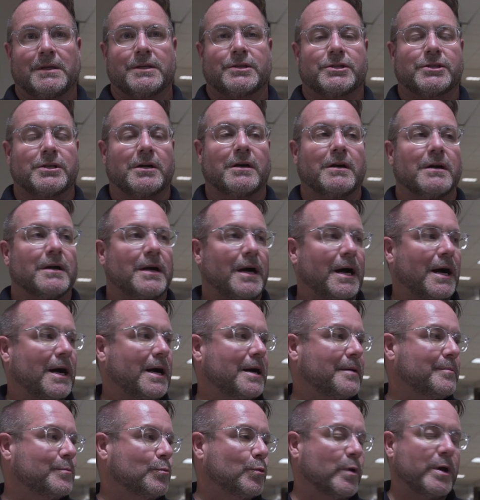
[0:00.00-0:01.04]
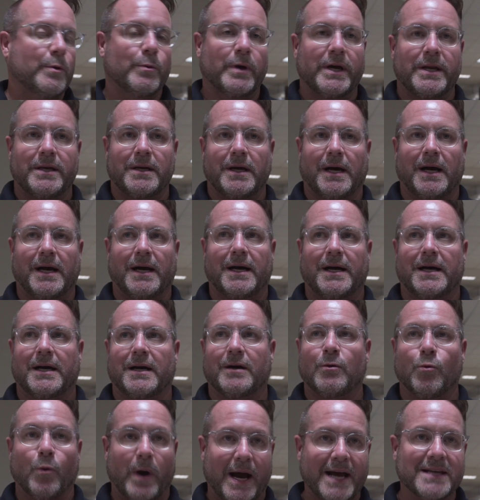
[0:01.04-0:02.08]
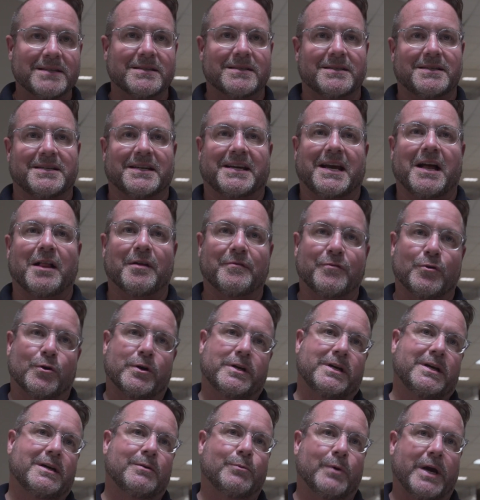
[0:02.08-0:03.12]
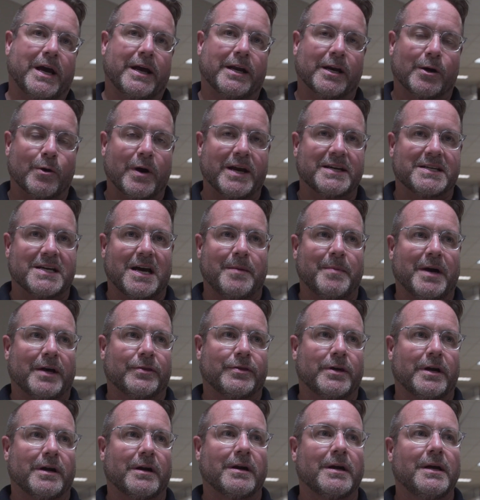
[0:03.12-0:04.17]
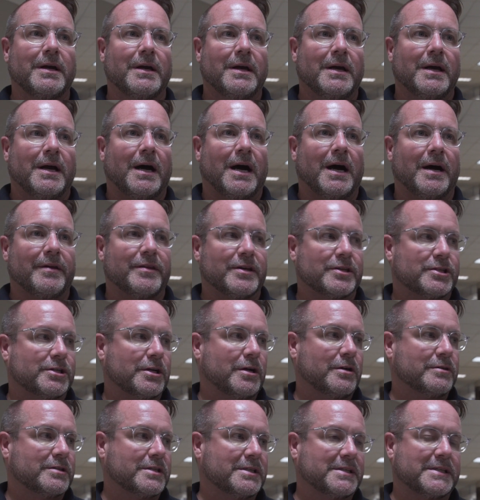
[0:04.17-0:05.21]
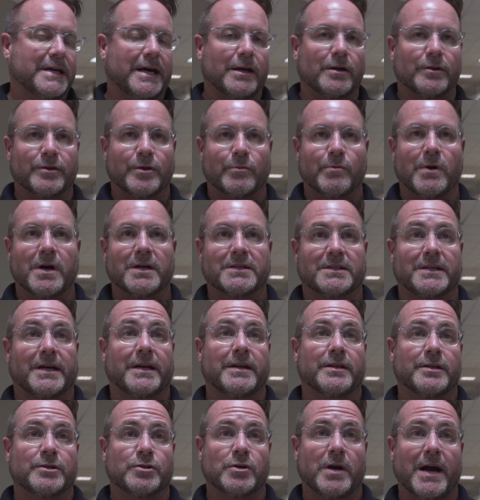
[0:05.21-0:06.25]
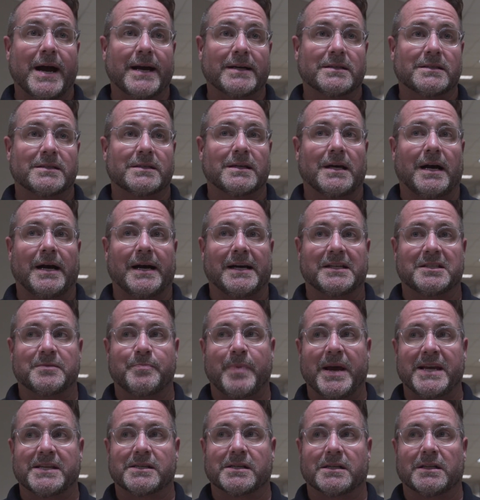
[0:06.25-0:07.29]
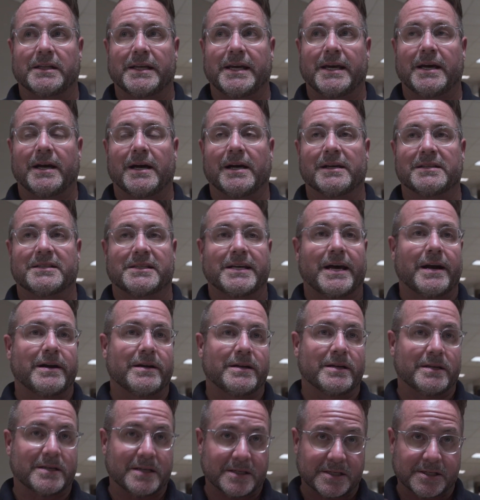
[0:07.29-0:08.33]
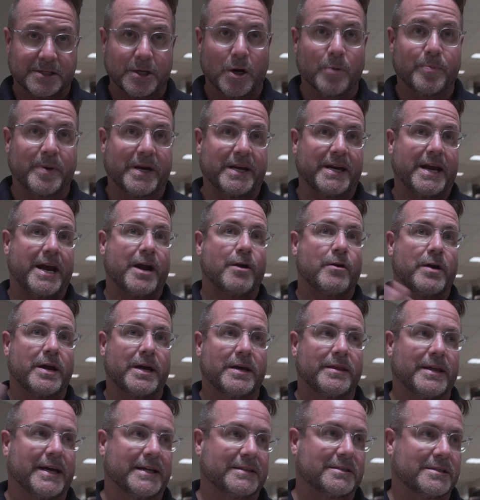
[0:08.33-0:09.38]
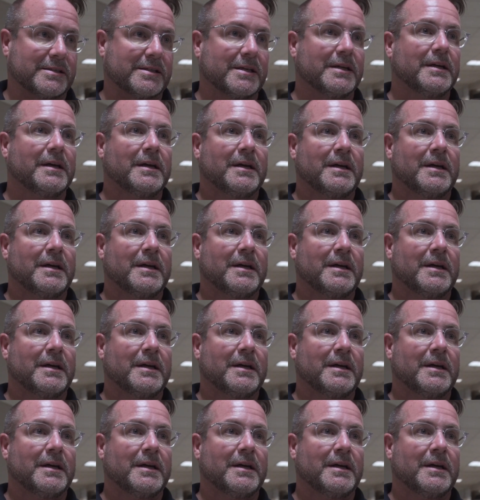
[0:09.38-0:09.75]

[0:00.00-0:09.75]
Sure. We went west to California. We had a great time out there. The show is entitled The Wrong Side of the Tracks. It's basically set in a dystopian area that's